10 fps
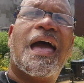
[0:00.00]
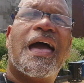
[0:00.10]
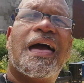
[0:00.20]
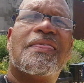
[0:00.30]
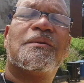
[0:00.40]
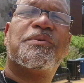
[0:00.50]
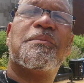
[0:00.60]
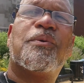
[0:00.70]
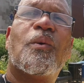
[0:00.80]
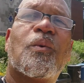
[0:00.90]
and the
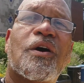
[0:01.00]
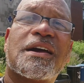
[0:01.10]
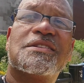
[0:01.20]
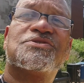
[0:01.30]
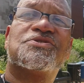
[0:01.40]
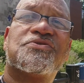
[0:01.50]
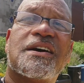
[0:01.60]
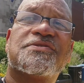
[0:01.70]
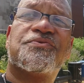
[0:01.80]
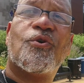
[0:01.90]
people working to
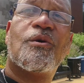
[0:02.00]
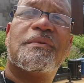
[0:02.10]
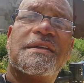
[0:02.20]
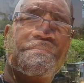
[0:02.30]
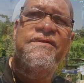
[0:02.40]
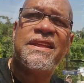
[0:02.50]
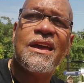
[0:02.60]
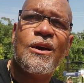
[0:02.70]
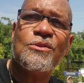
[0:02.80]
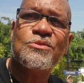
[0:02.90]
transform it.
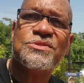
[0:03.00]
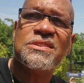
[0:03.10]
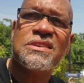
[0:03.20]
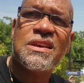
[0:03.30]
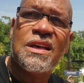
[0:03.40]
Videos,